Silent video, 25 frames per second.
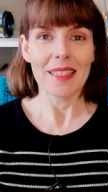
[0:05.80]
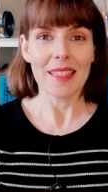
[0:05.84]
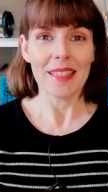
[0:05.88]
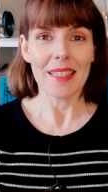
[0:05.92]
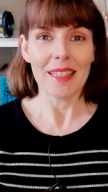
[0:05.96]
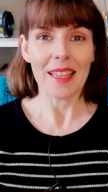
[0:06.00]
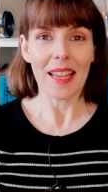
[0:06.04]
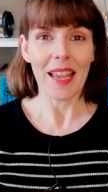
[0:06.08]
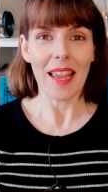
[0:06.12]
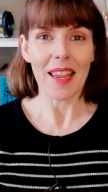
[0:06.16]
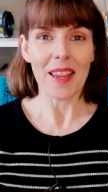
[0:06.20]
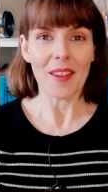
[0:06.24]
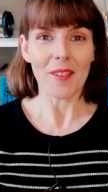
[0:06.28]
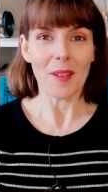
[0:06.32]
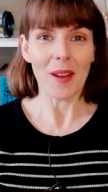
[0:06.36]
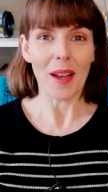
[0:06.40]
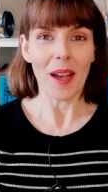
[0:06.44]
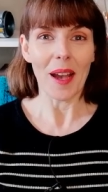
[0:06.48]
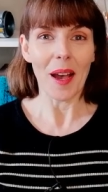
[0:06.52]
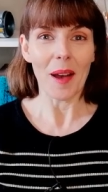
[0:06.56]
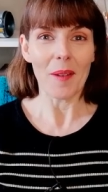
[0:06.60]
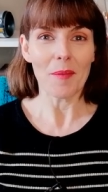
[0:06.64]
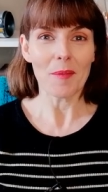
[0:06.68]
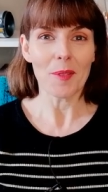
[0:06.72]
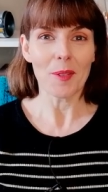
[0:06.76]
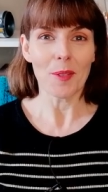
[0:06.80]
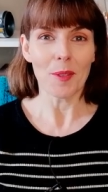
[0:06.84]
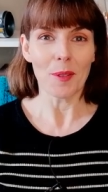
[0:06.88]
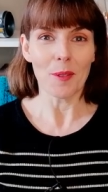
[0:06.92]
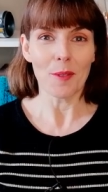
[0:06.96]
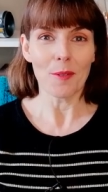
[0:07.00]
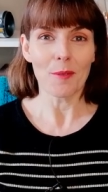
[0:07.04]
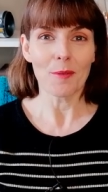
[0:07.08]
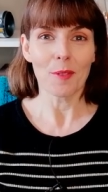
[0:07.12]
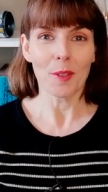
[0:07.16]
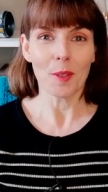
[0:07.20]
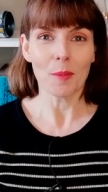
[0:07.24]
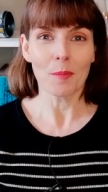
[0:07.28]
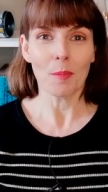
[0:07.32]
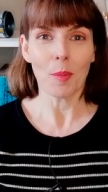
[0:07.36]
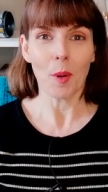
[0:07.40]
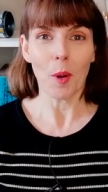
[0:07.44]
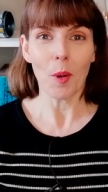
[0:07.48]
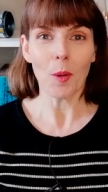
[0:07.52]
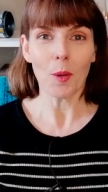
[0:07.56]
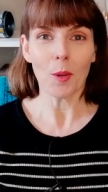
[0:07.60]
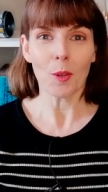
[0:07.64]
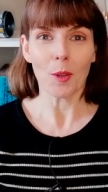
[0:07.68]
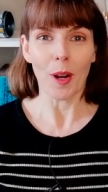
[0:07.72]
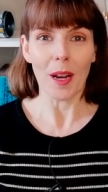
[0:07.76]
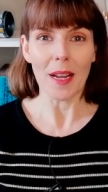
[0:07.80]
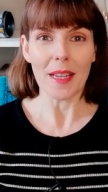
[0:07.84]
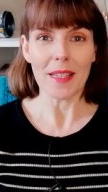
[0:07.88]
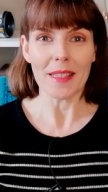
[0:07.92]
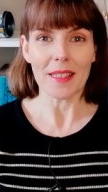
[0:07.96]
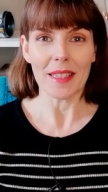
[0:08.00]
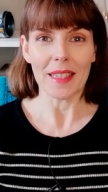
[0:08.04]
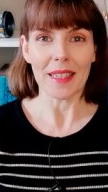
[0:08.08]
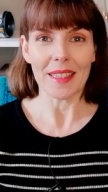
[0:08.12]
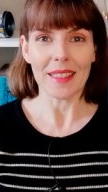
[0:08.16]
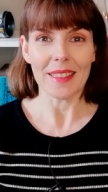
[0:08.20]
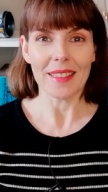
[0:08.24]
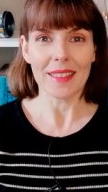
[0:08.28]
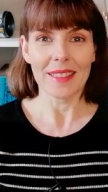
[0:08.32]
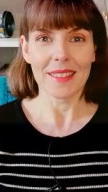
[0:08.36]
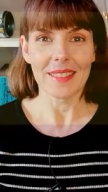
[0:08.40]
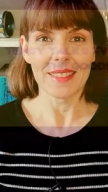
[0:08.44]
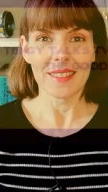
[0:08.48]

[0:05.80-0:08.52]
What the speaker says: Today we're up to Football Crazy.